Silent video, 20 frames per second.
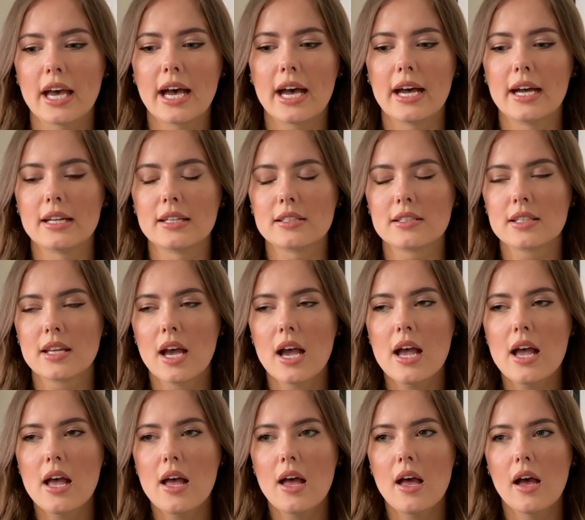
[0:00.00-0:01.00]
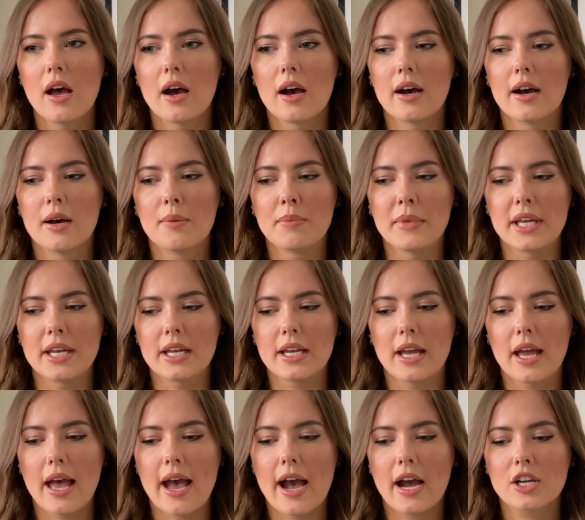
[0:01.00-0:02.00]
And
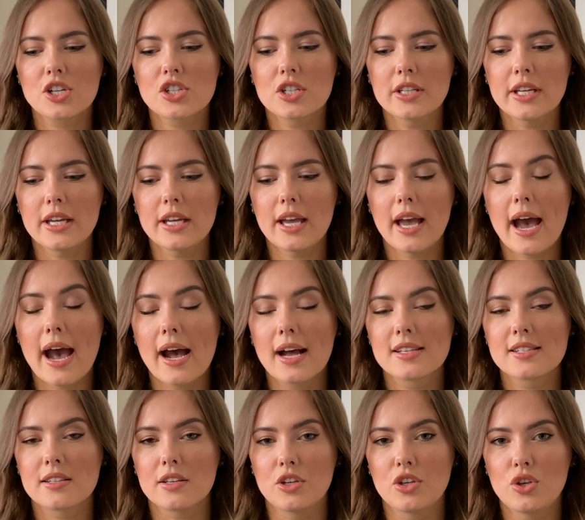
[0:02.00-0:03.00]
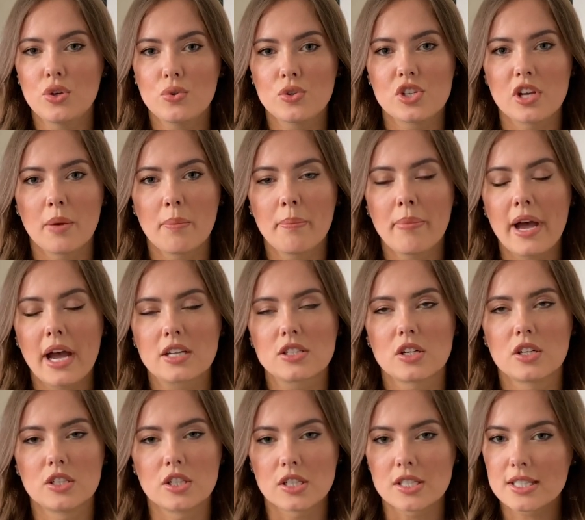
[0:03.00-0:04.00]
it actually has a huge impact
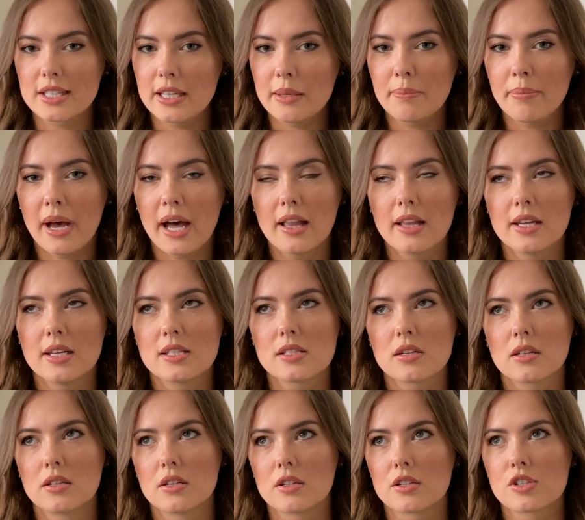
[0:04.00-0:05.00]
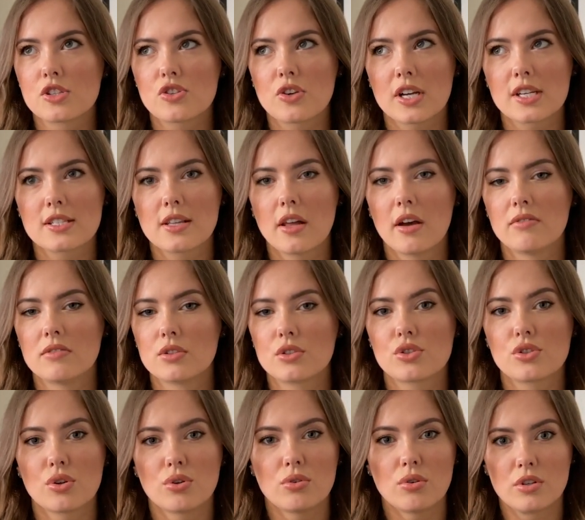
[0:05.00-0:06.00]
on your sleep balance, on your stress levels,
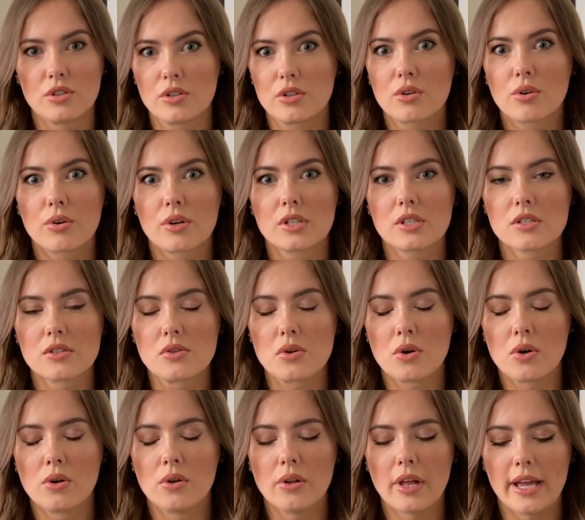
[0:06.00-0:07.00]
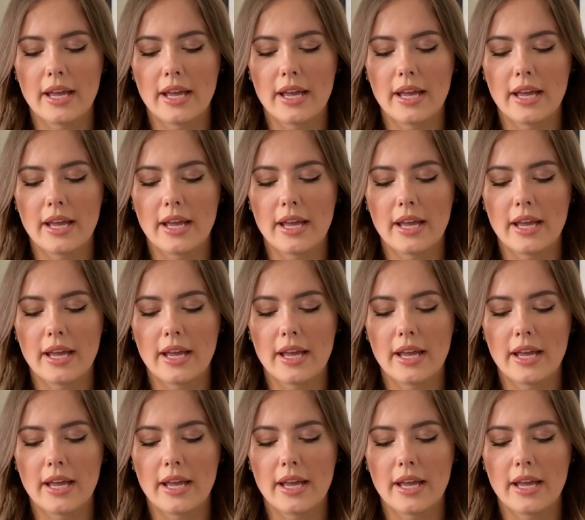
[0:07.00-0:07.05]
so on your cortisol.